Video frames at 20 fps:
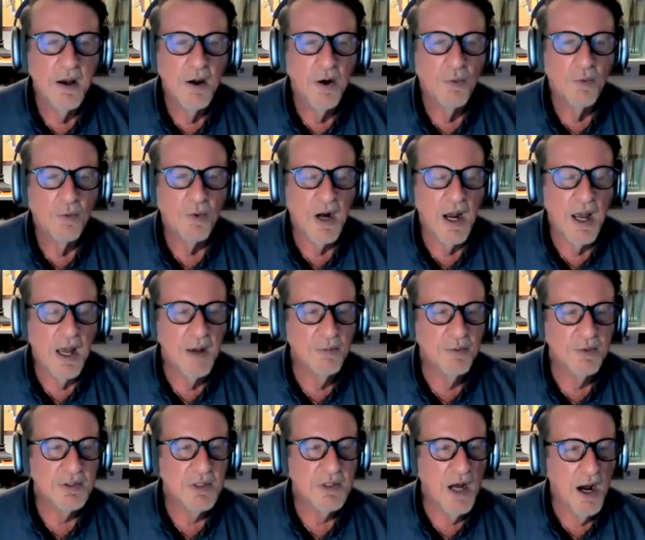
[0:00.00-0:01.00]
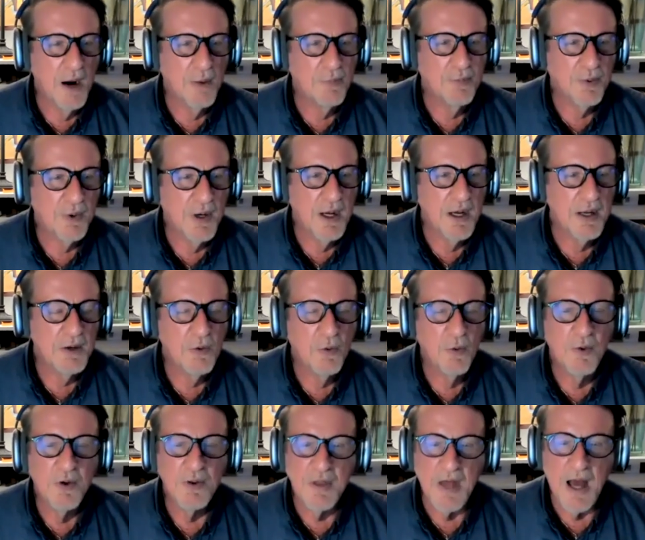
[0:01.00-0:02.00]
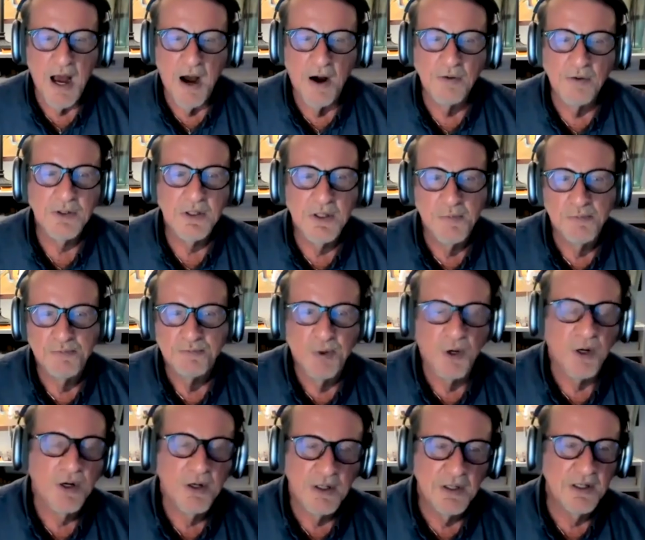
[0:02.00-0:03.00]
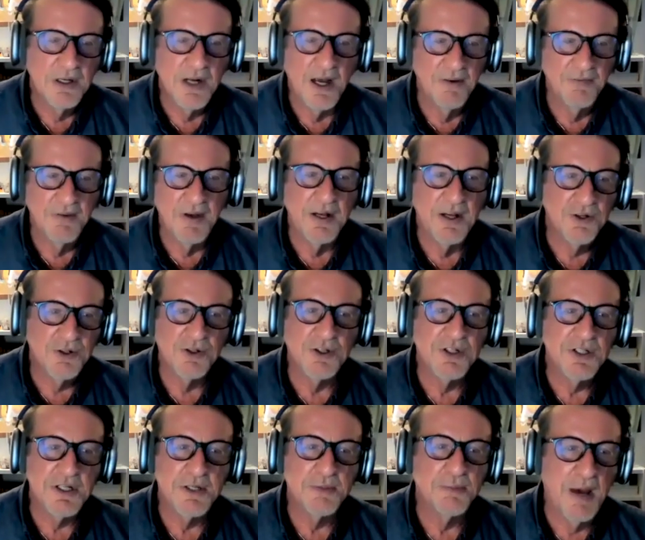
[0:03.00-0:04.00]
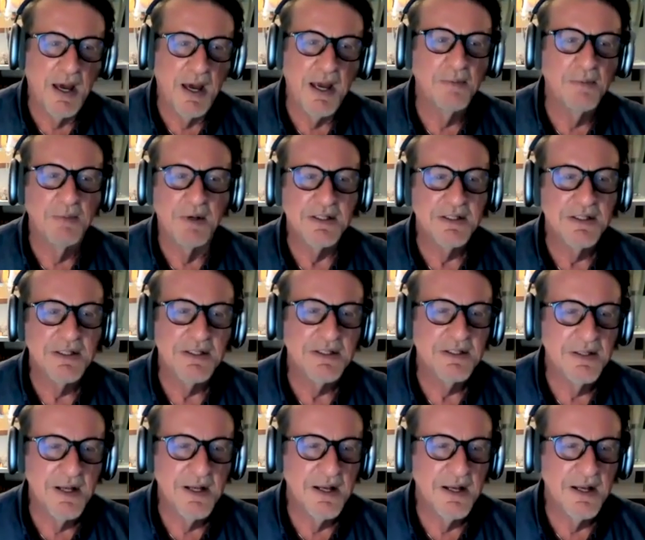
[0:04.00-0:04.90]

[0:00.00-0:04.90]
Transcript: were able to operate without the burden of interest payments.